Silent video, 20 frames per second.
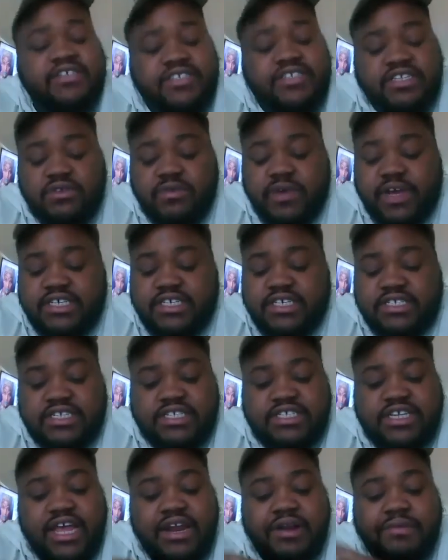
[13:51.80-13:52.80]
situation
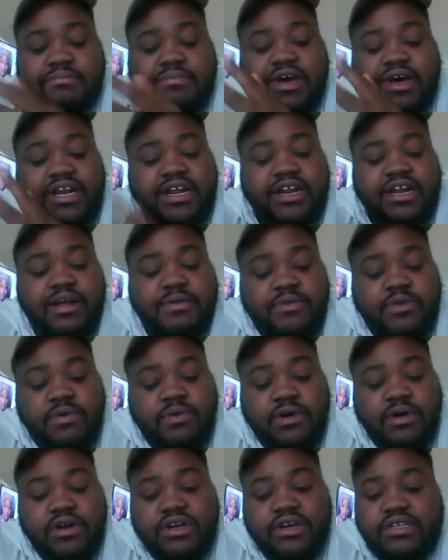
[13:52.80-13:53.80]
just kind of muddying up the
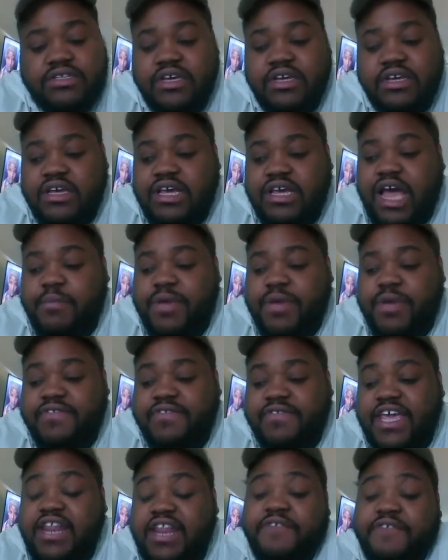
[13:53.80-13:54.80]
waters. I mean, if the
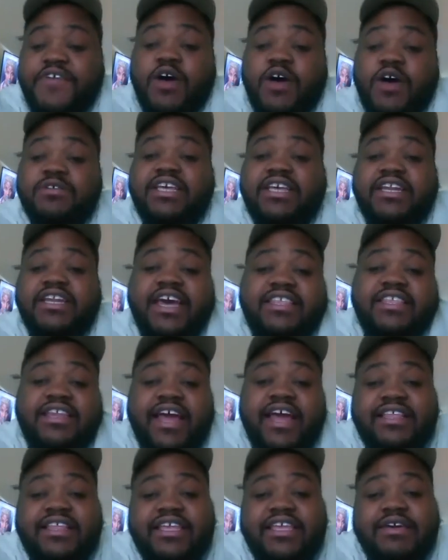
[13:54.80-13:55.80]
NFL was connected
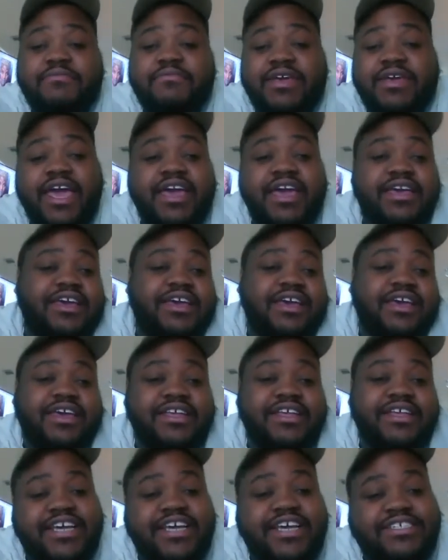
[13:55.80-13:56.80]
like the NBA, he could
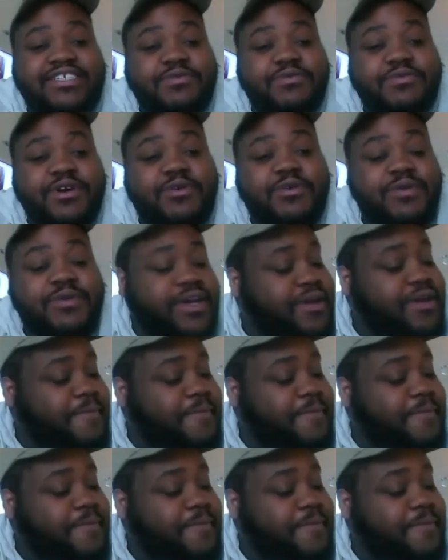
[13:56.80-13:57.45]
get tested real quick.